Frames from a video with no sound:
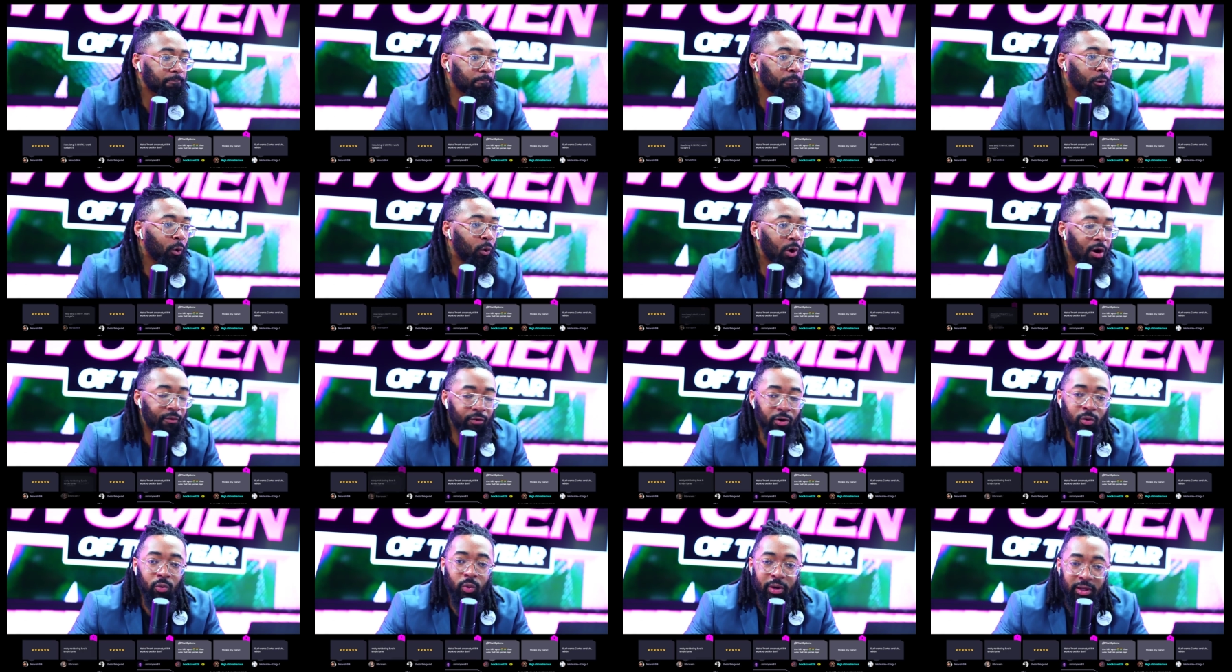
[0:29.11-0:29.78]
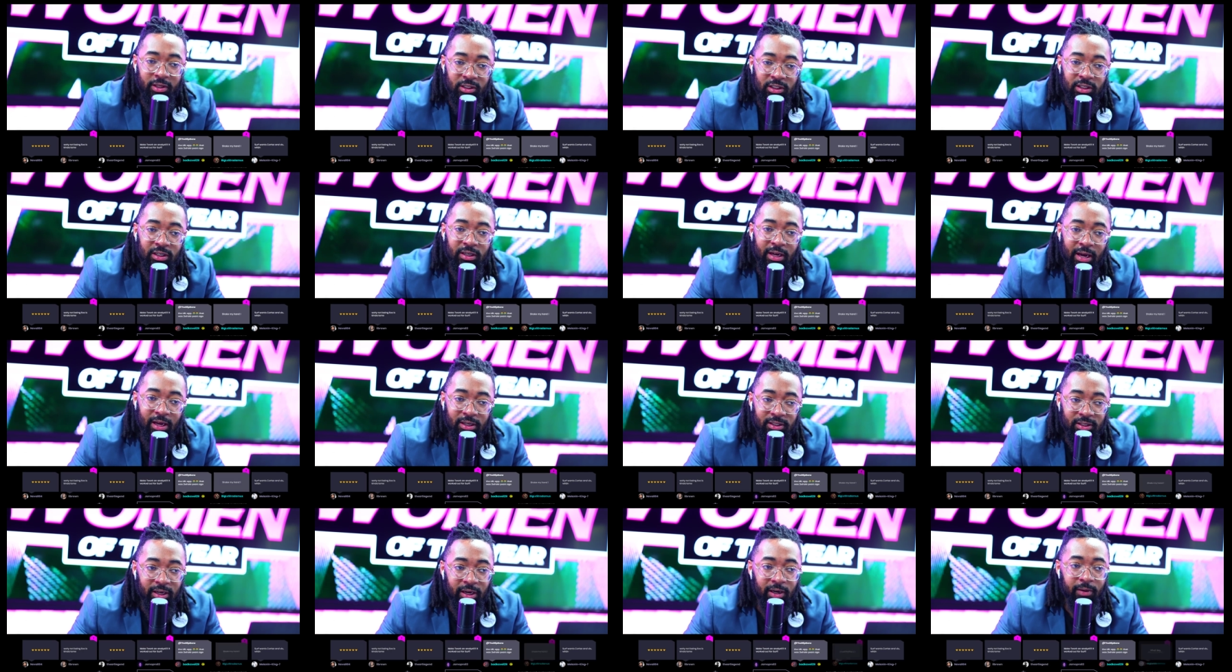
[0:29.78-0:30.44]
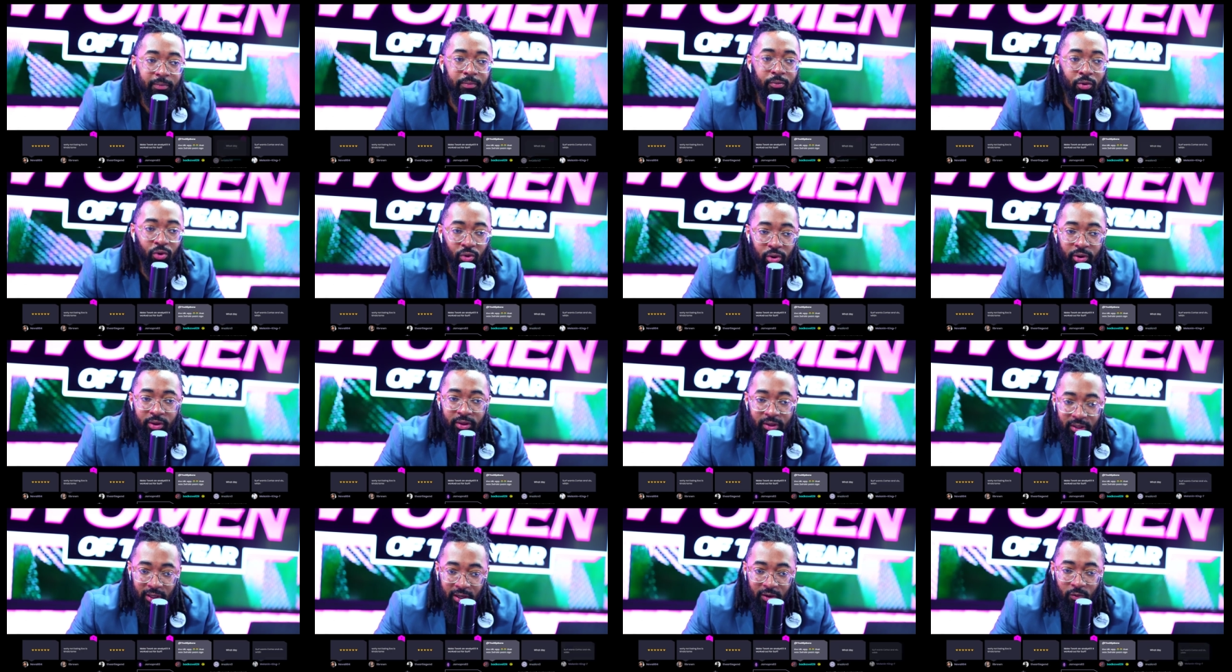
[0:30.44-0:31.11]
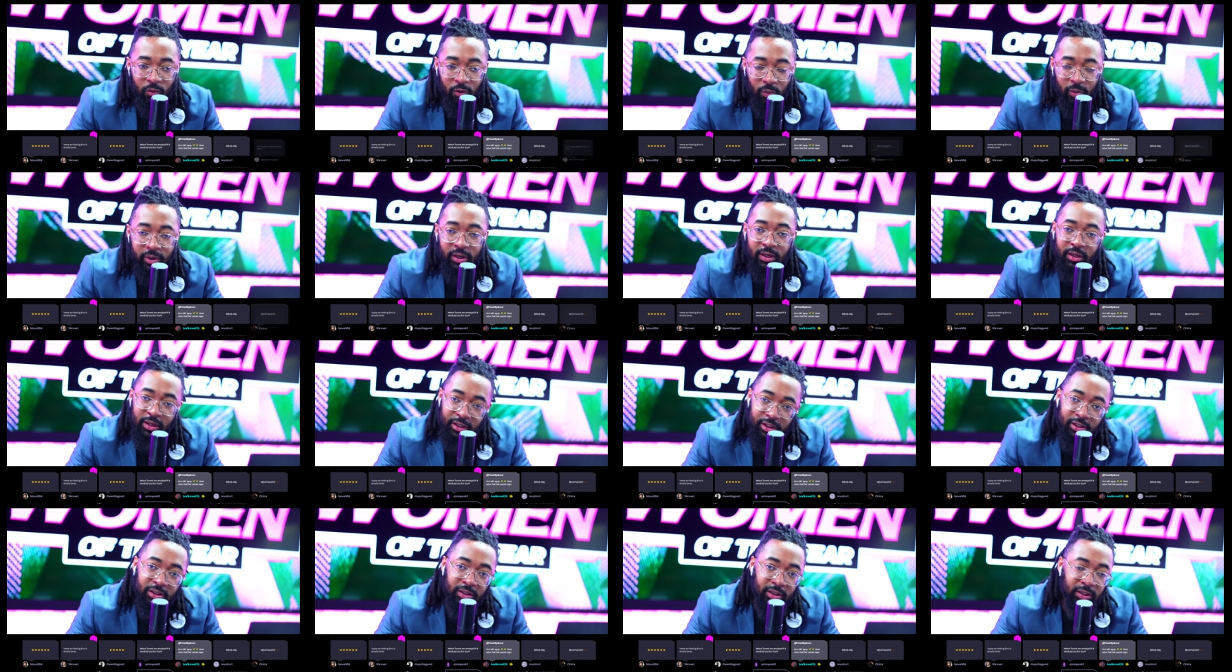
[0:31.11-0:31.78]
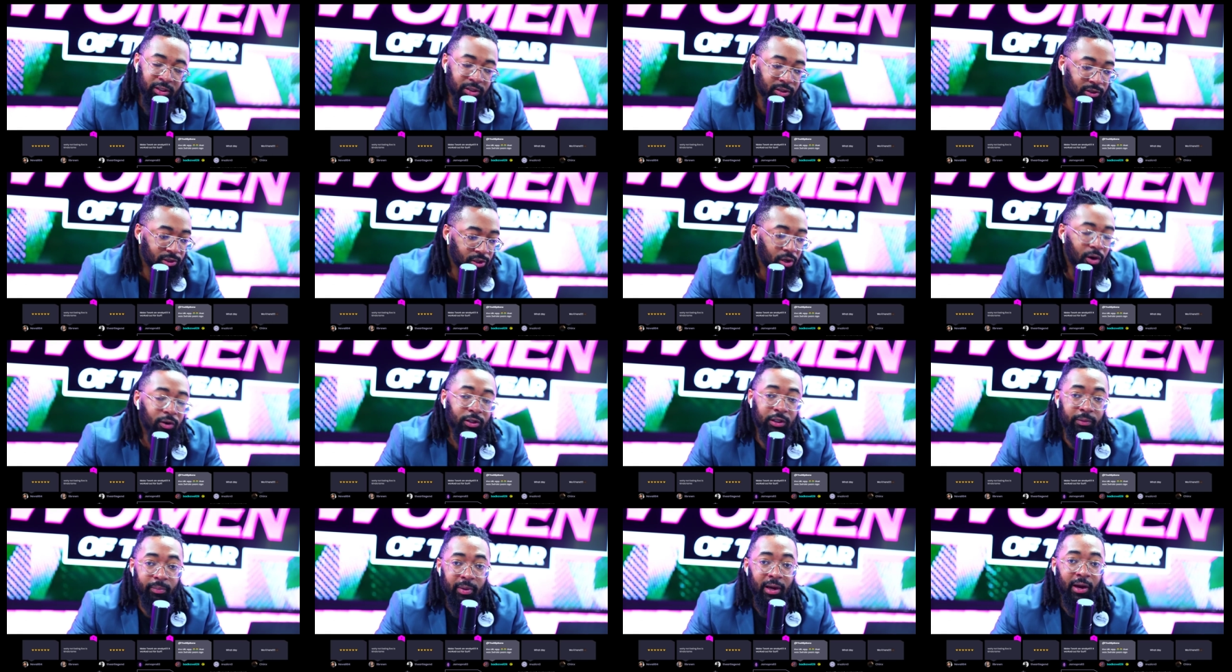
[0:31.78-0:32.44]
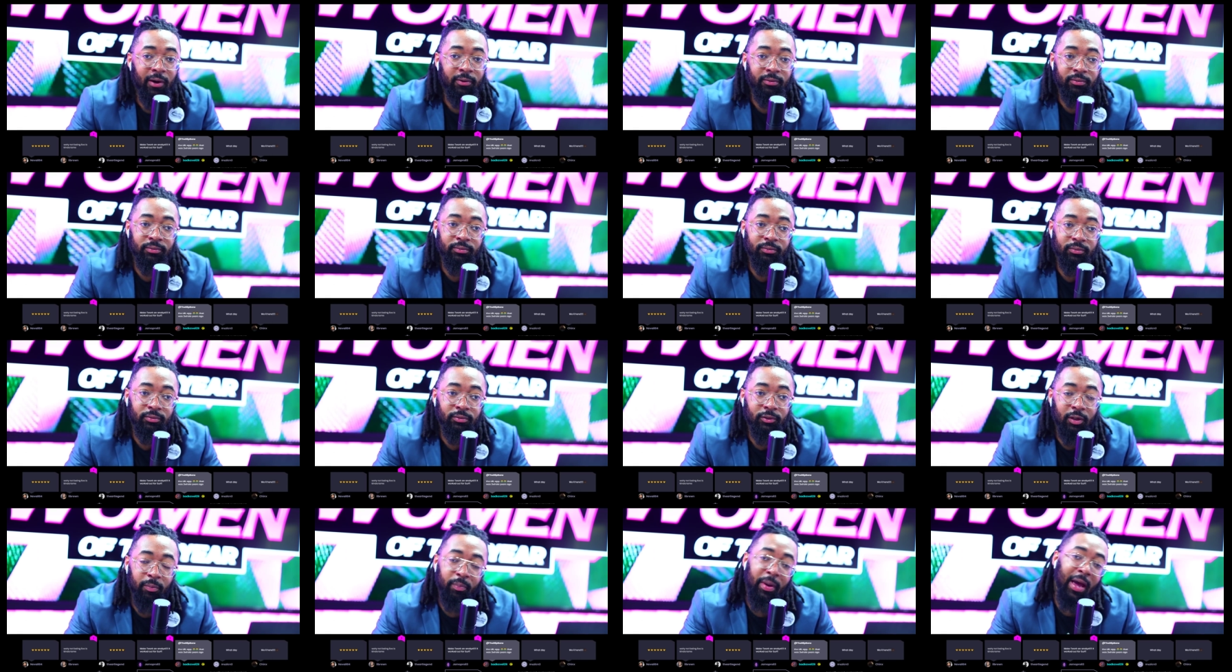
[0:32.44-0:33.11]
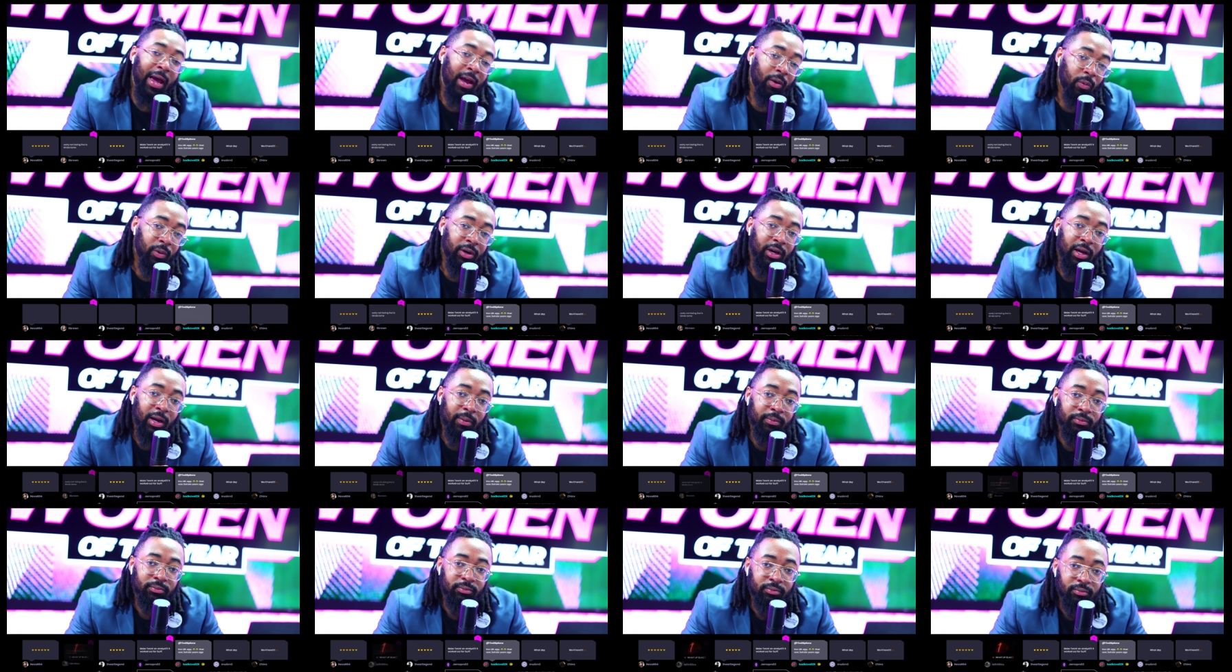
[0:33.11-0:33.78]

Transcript: Whoever wins tonight is getting more than what we initially talked about. The bag went up.